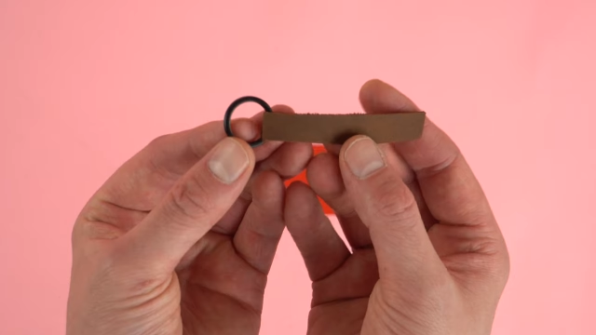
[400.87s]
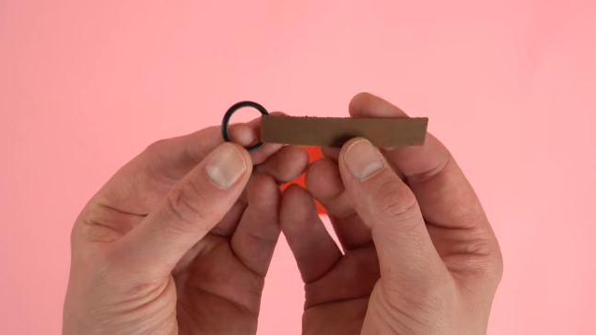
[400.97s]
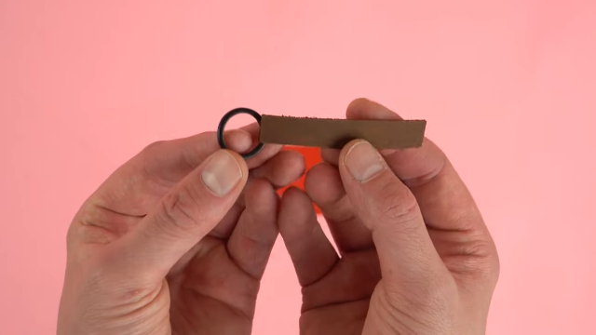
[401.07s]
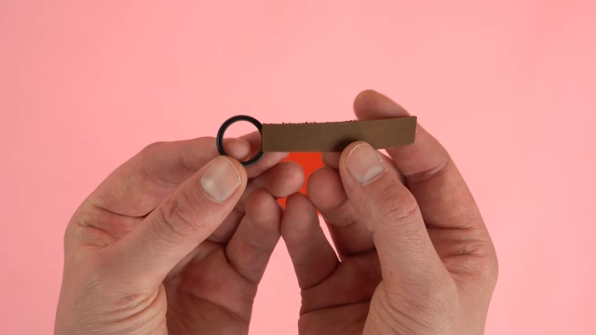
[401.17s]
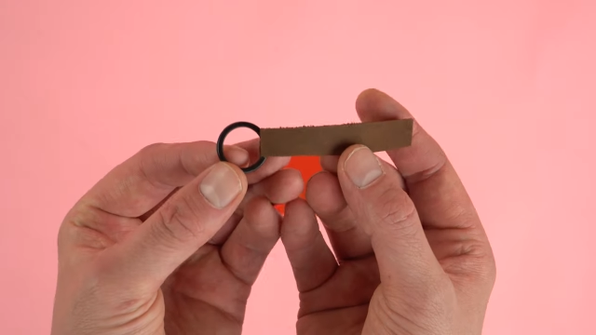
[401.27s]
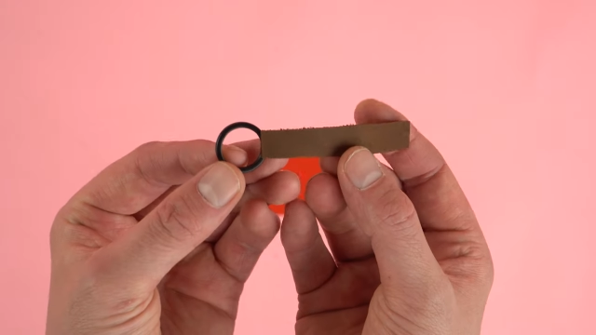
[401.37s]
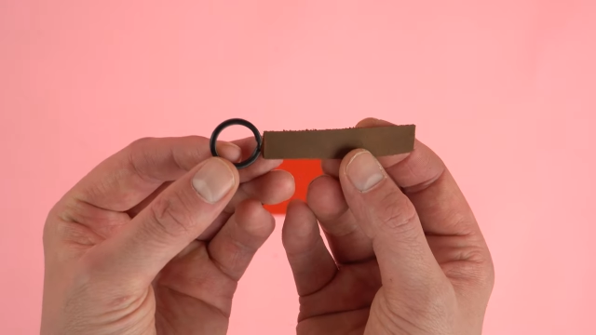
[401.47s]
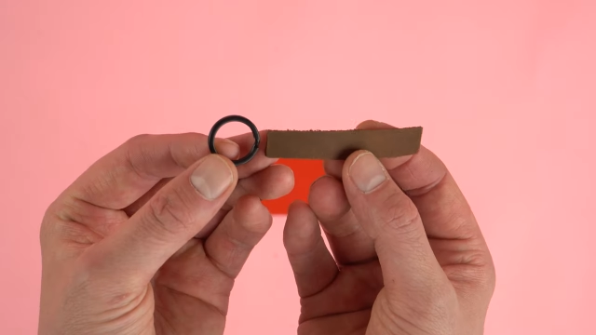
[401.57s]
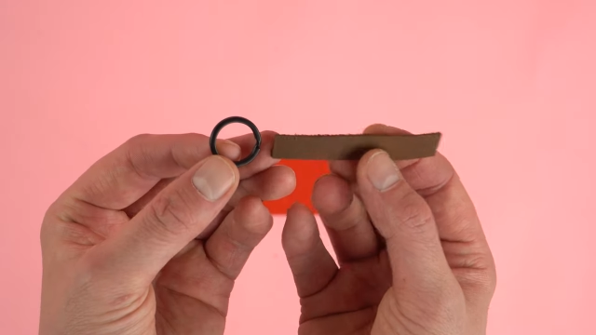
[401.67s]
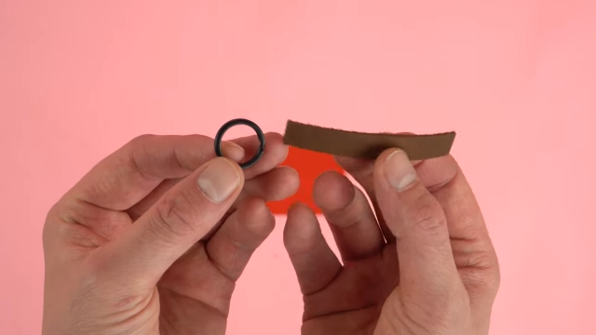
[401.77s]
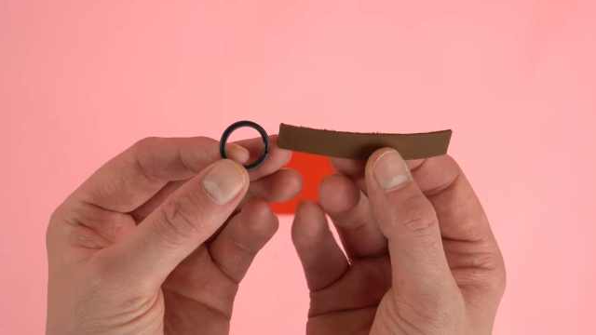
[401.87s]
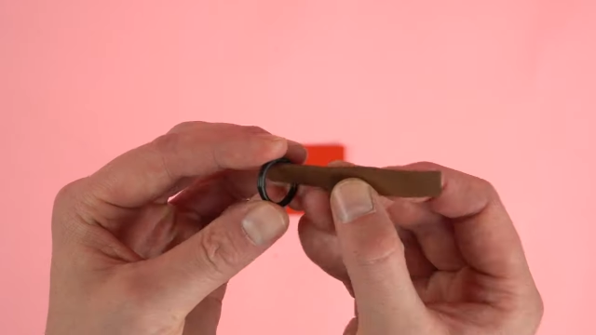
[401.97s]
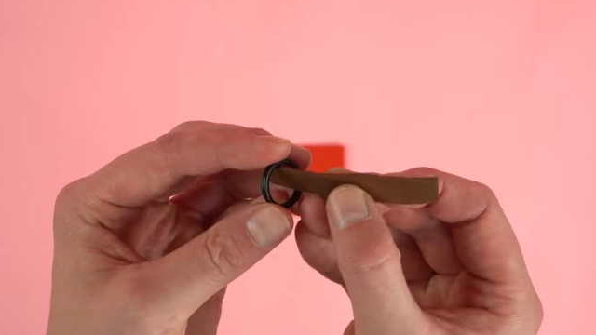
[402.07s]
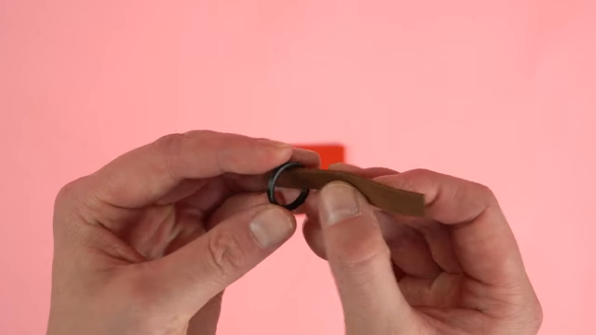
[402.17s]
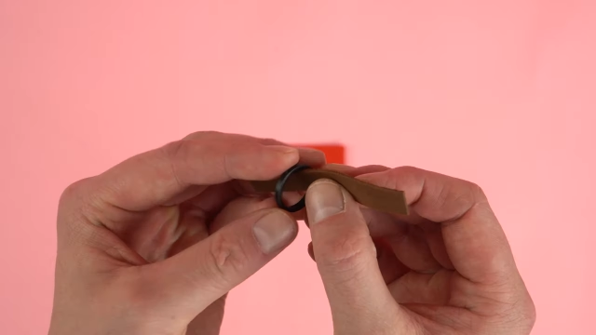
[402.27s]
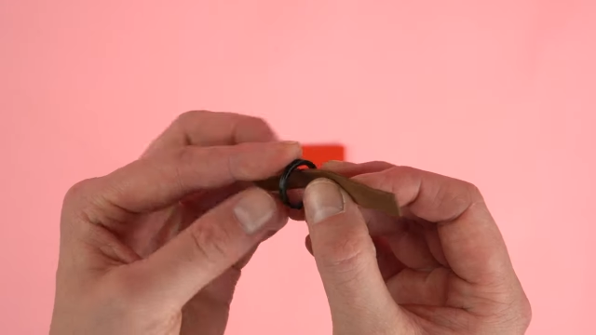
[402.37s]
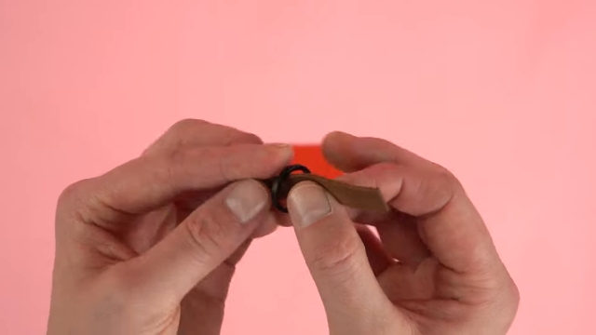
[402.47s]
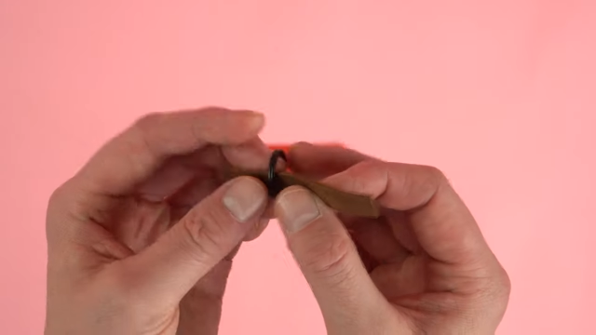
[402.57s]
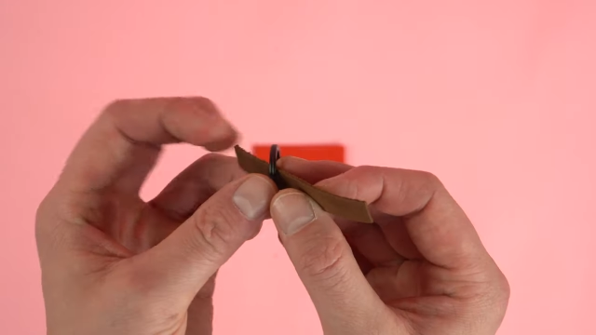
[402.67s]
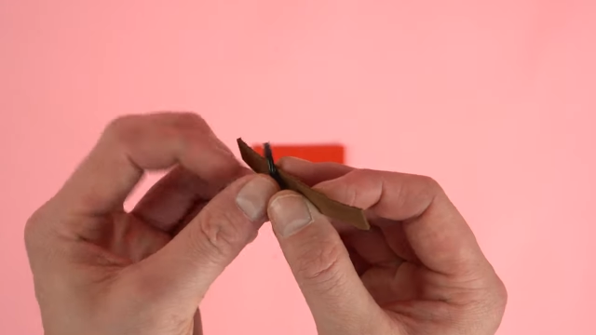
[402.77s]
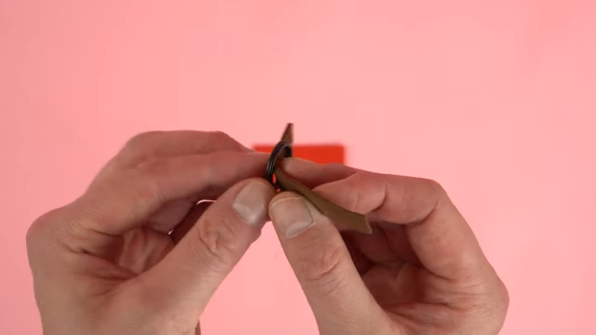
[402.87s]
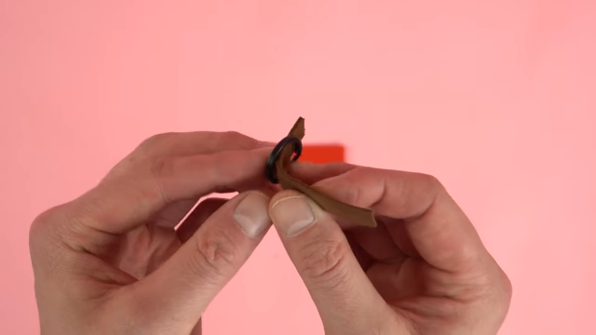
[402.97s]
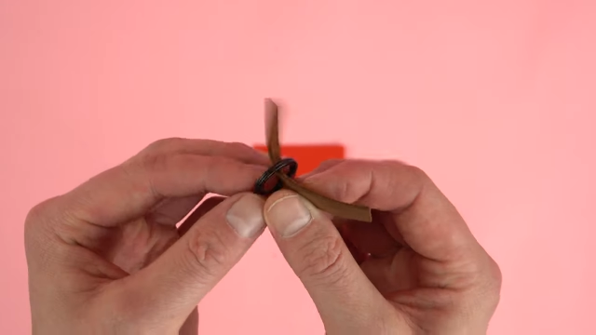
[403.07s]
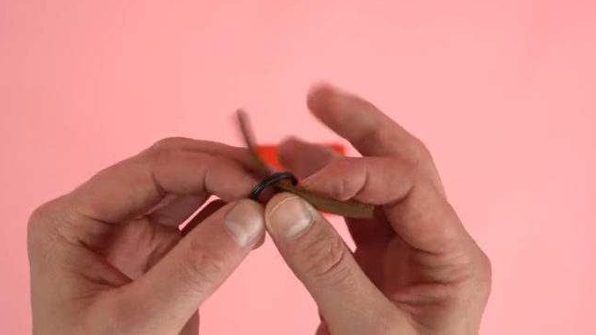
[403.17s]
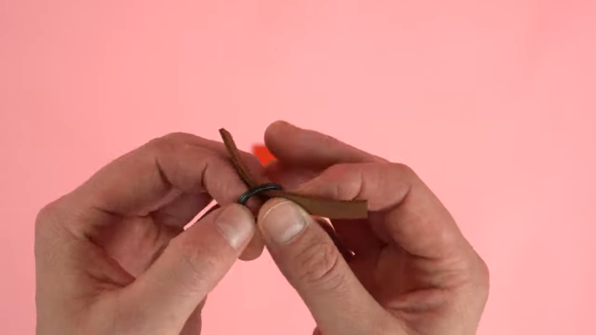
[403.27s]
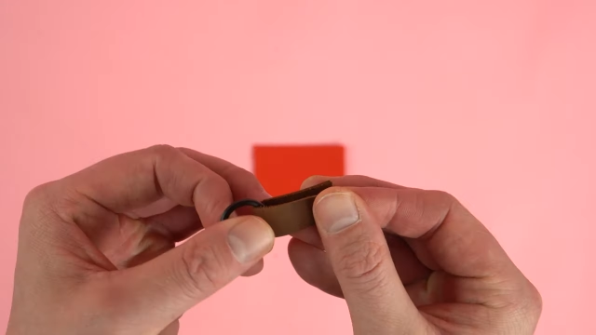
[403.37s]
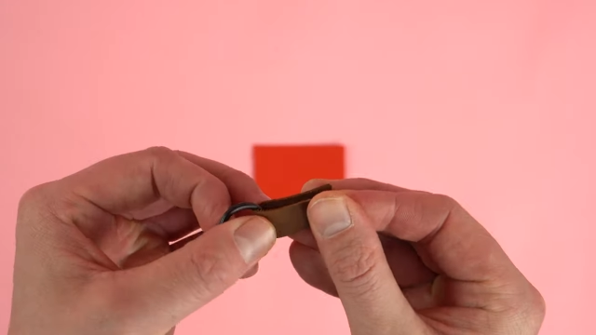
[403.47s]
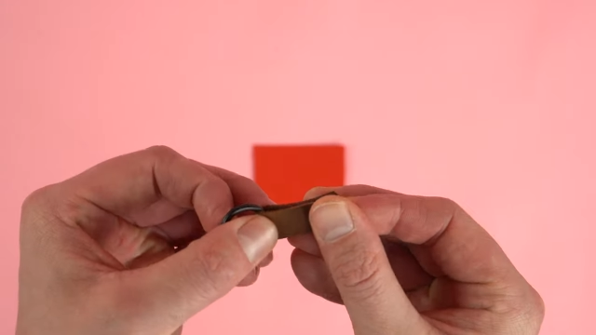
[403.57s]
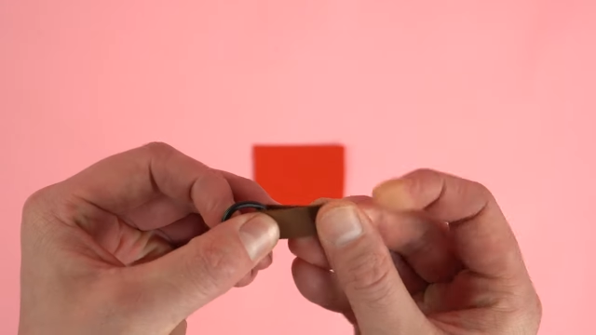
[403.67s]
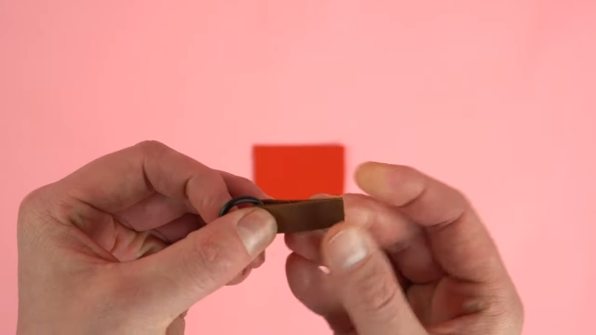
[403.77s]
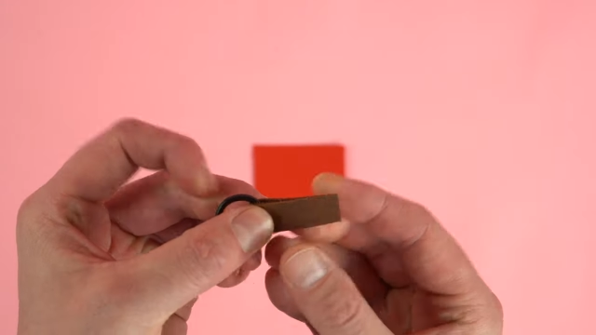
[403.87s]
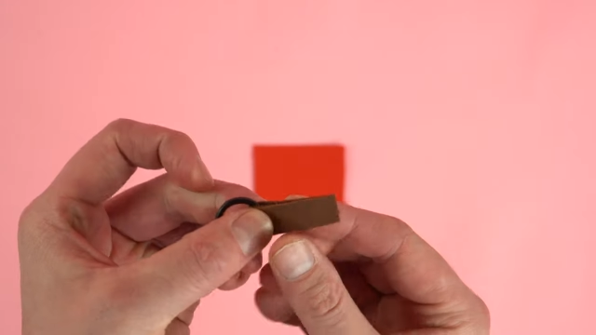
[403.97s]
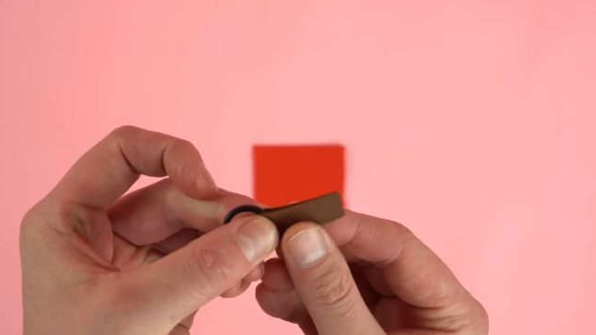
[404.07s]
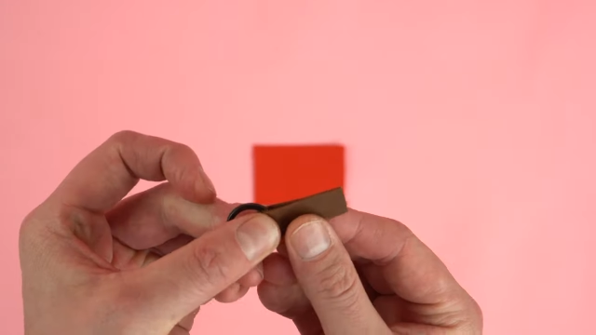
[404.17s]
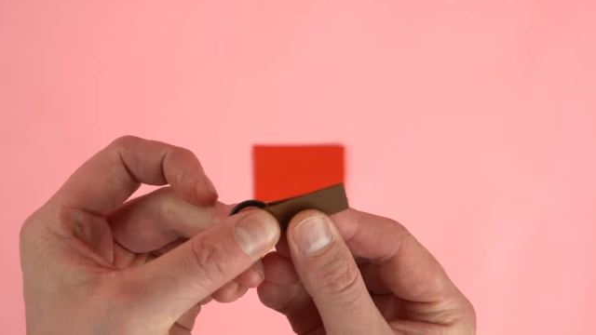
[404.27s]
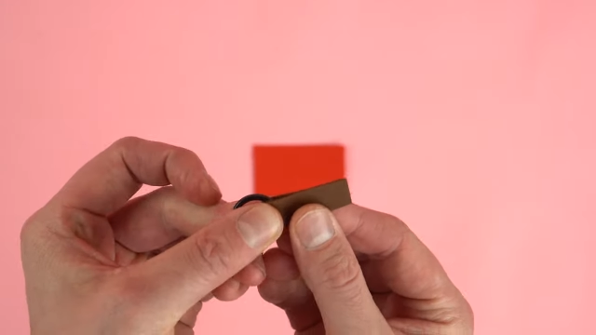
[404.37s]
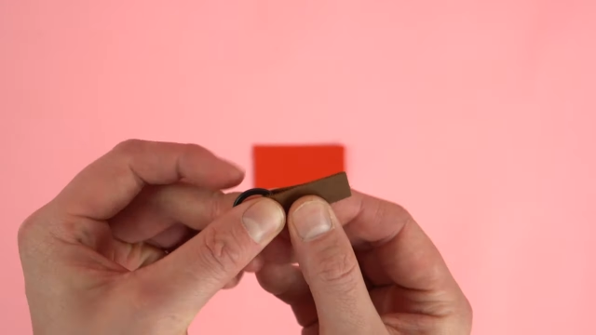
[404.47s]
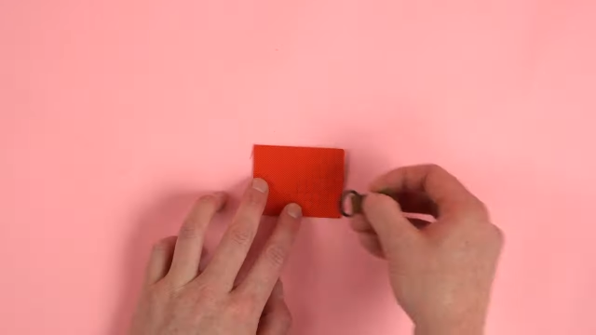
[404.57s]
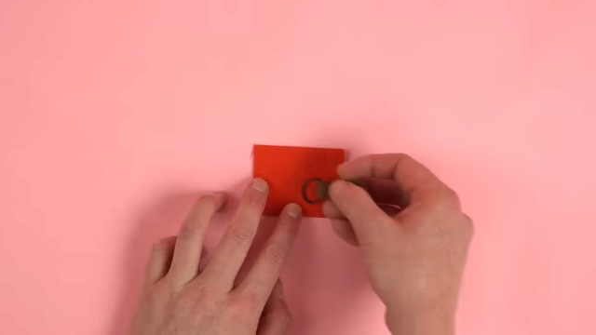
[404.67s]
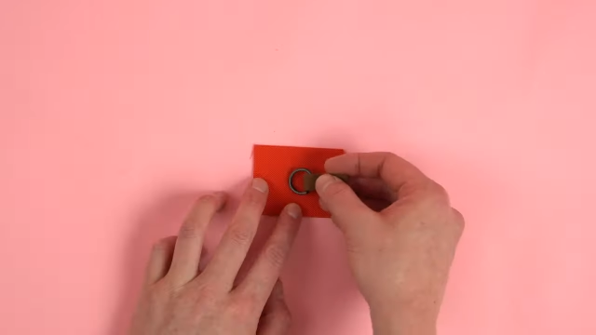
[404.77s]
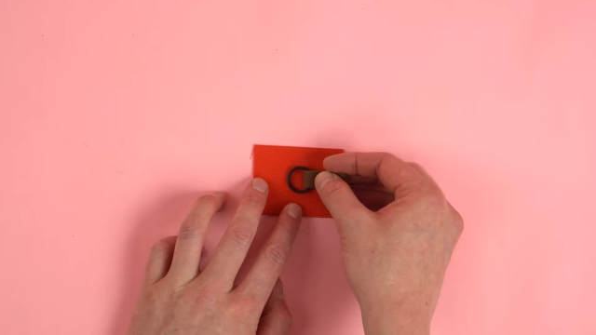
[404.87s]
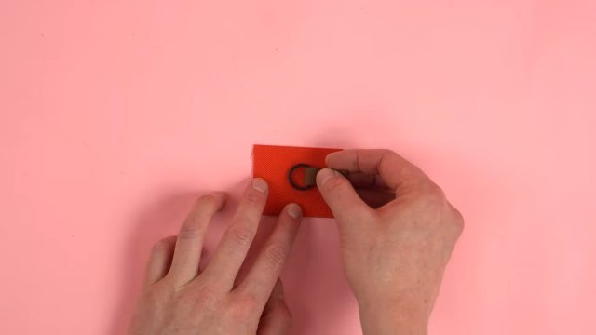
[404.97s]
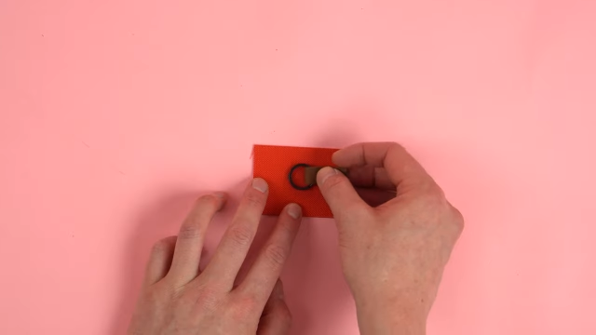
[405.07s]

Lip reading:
(no speaker visible)